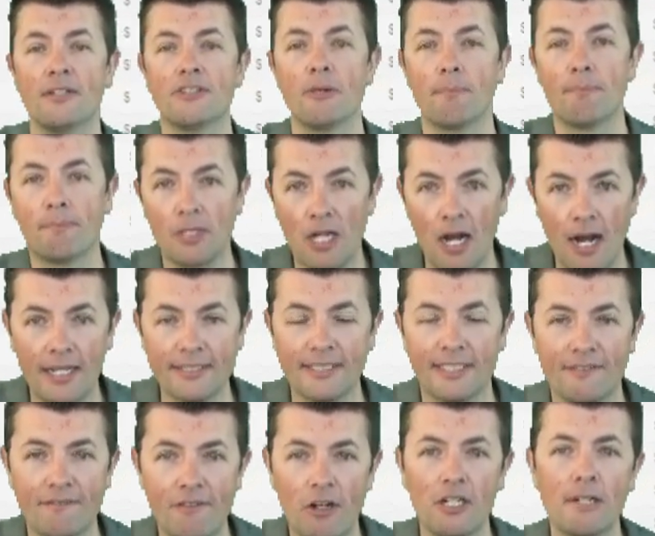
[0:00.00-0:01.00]
So
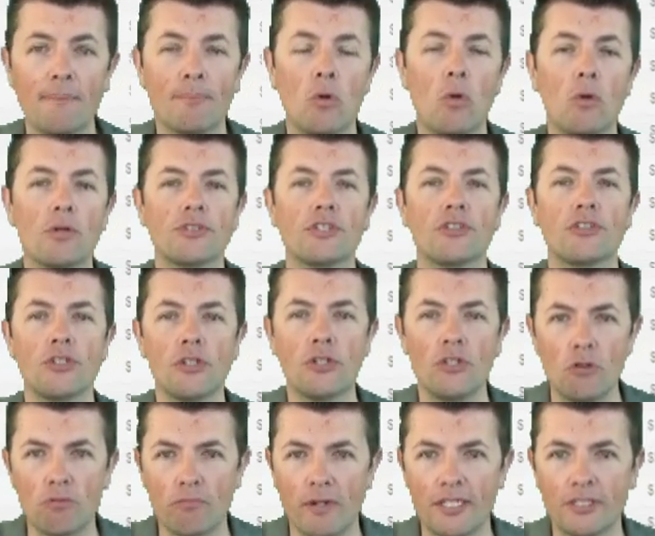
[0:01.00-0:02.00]
guys, it's very important to do
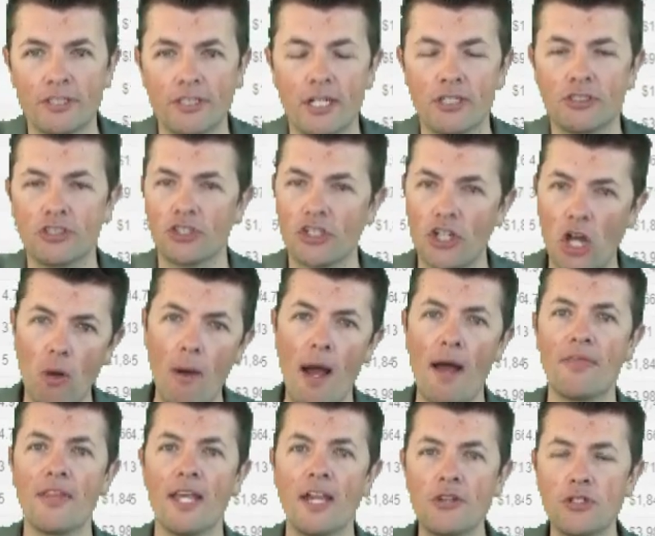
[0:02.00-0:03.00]
your research. Go
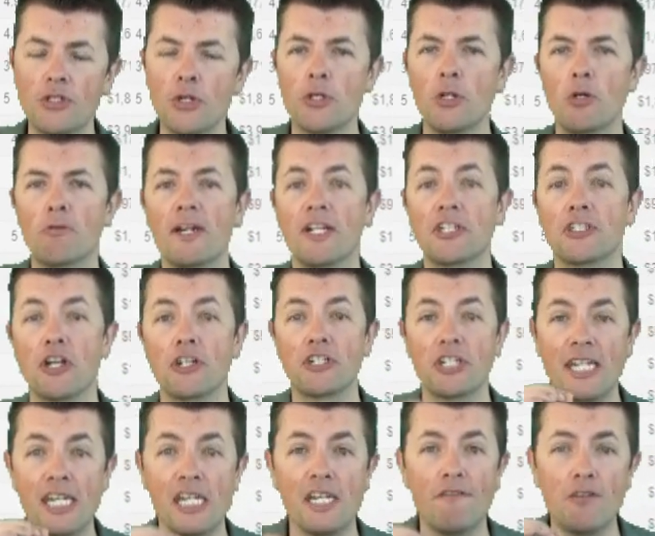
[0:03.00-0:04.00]
out there, do your
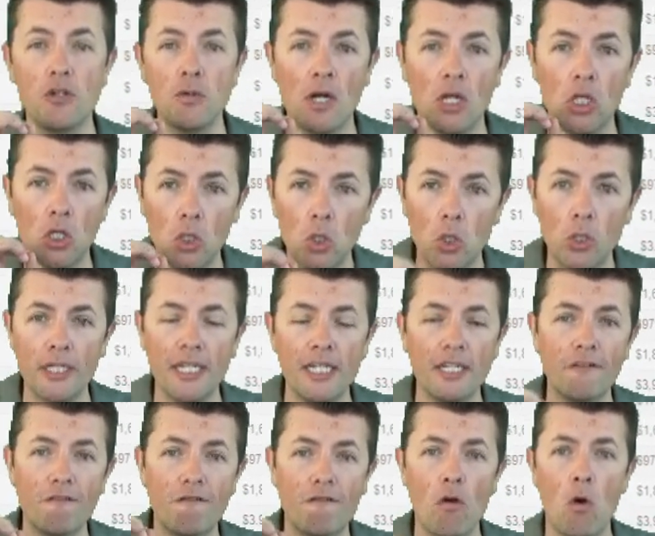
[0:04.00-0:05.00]
research. If you are
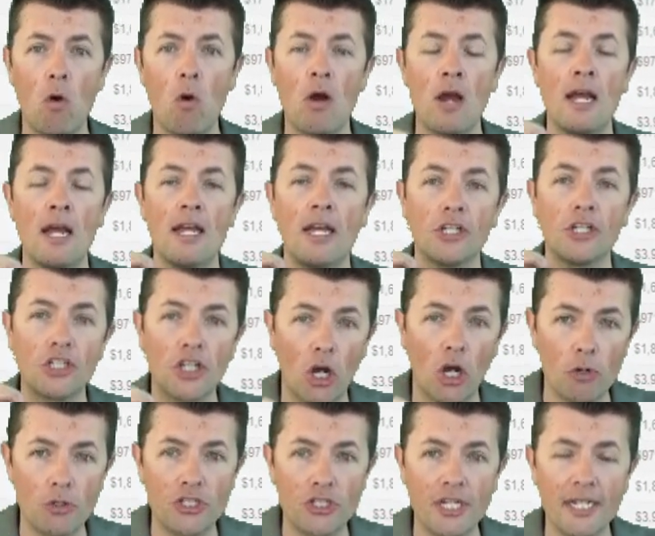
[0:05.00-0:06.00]
looking for
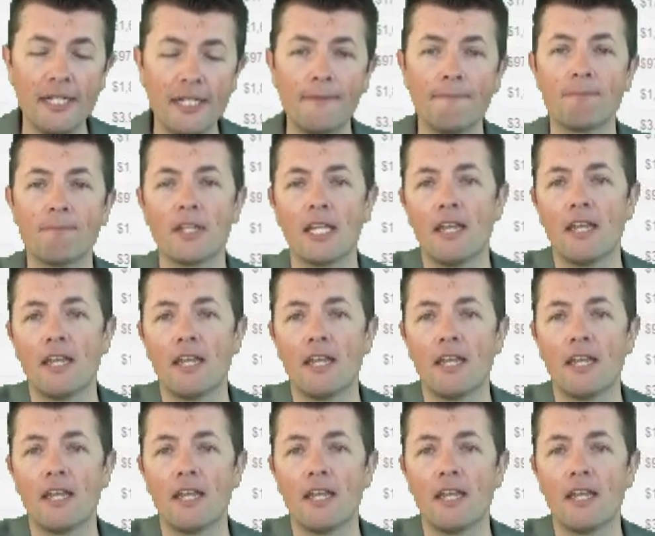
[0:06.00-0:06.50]
coaching,